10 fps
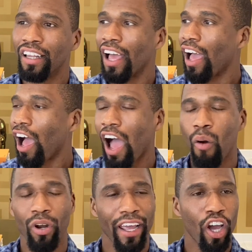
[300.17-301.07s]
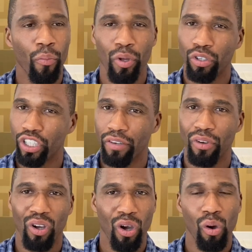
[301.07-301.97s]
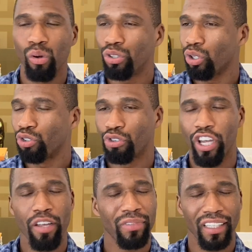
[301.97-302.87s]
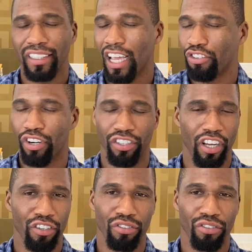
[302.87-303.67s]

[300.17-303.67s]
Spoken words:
Like, I want to help you achieve your goals, your dreams, etc., etc.